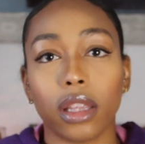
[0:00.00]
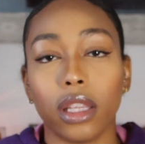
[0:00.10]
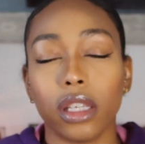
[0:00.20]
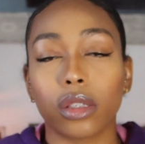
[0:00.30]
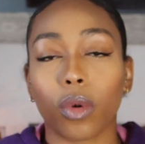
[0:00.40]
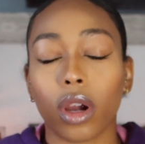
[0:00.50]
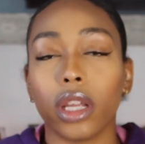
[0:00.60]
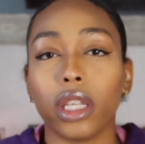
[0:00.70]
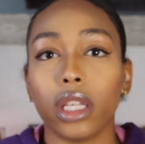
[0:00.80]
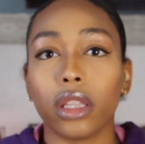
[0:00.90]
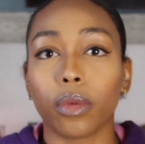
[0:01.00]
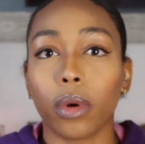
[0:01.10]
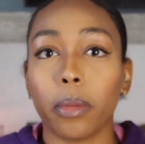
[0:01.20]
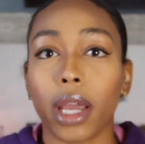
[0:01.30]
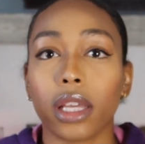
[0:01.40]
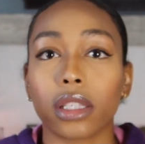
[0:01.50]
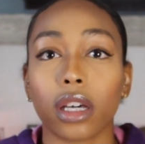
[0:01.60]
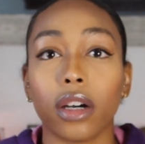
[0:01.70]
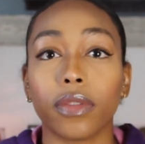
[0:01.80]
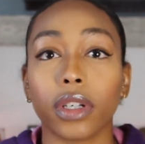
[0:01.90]
these were indeed the remains
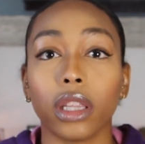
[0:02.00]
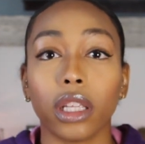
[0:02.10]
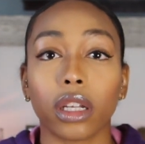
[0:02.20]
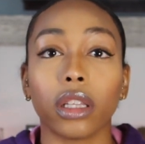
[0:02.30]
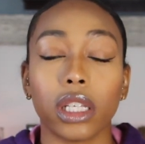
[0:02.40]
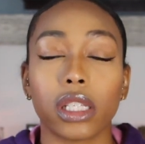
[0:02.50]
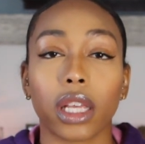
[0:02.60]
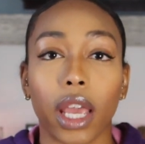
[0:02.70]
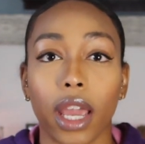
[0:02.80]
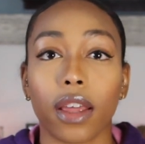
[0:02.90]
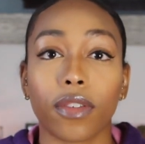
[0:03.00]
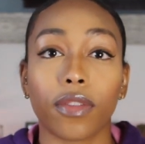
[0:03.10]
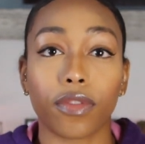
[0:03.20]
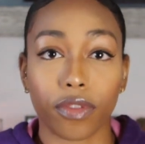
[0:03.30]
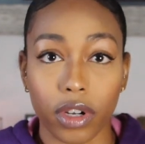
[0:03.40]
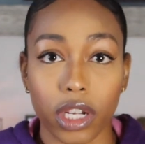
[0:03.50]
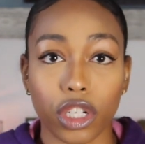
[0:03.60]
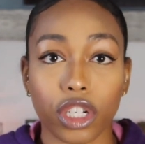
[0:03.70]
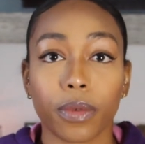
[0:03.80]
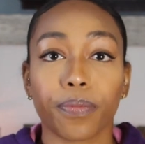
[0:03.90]
of little Lisa Ann
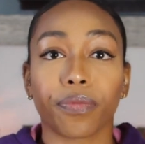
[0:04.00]
French.